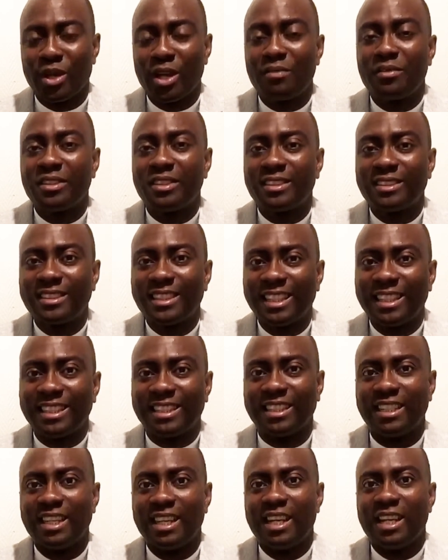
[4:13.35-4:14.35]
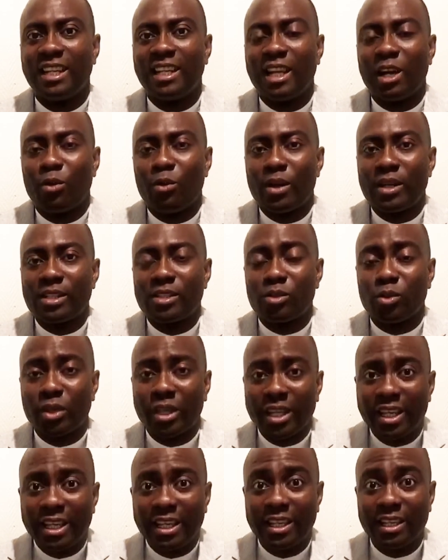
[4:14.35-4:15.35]
Everything that wants to
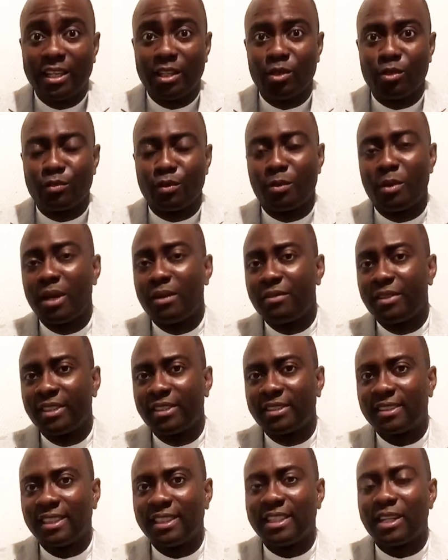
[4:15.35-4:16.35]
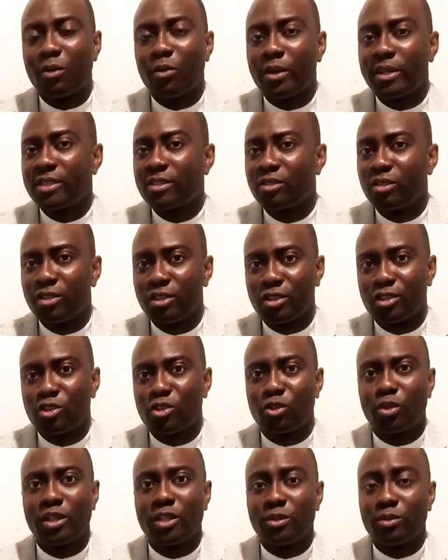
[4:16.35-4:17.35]
kill you. From everything that wants to
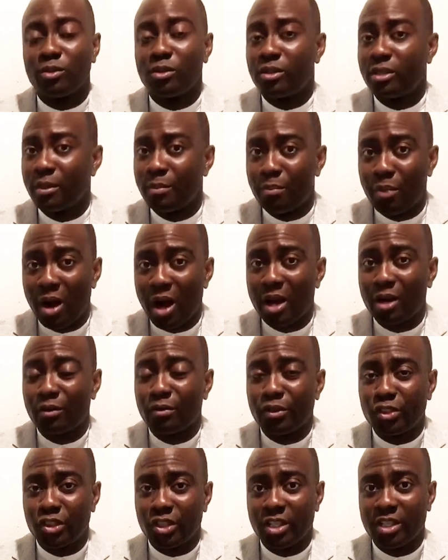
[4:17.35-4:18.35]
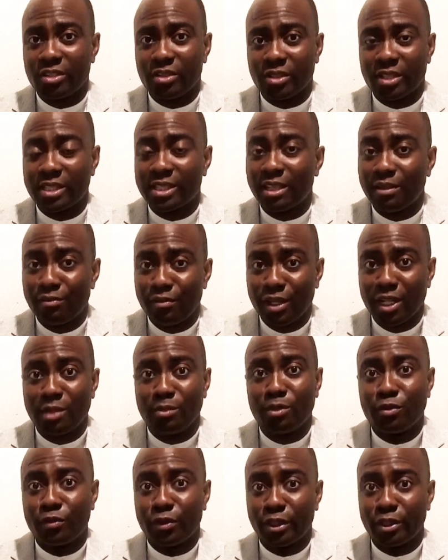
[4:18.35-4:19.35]
destroy you. The power of Jesus is
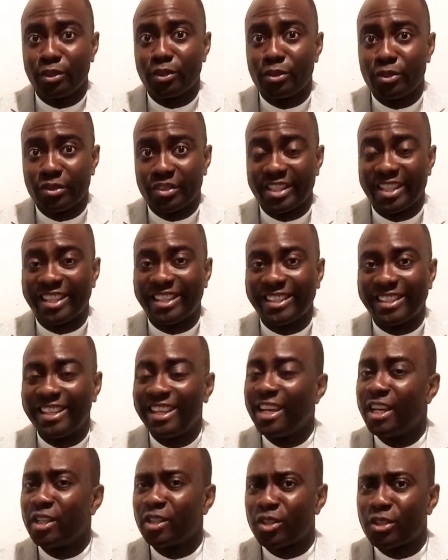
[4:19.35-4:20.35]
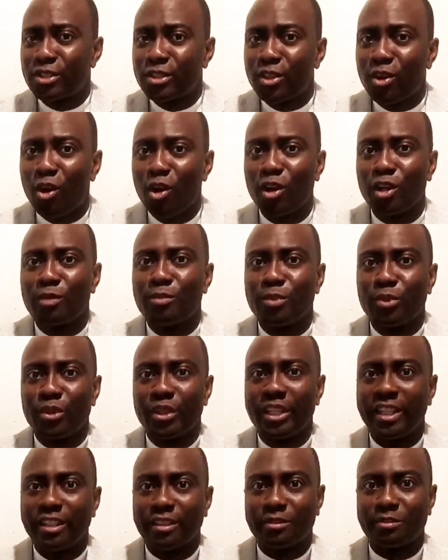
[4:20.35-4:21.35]
available for you today. Just call
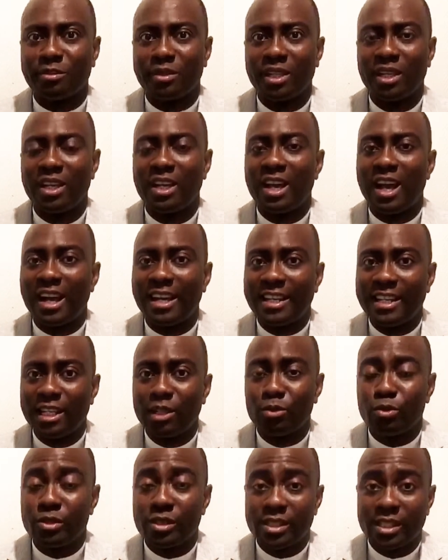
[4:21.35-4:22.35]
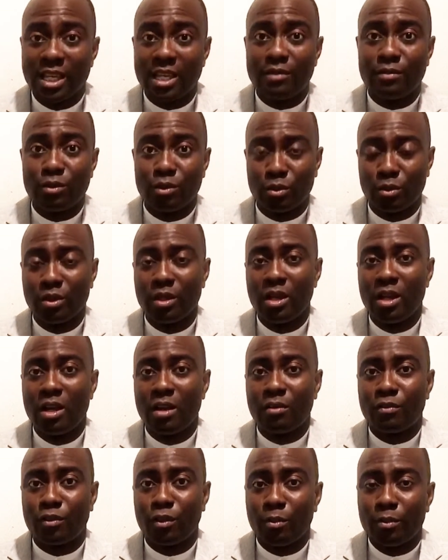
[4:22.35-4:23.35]
upon Him and He will save you
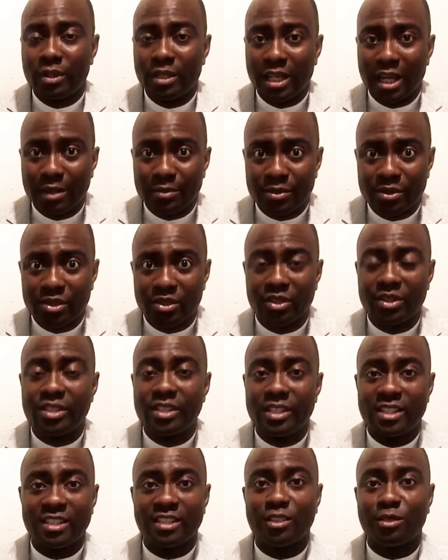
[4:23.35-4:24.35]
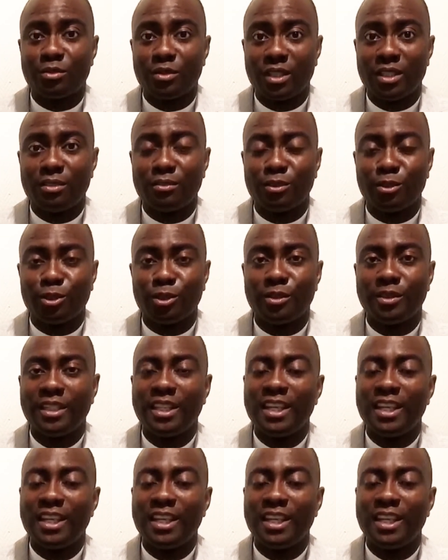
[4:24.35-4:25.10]
from the absurdity of evil.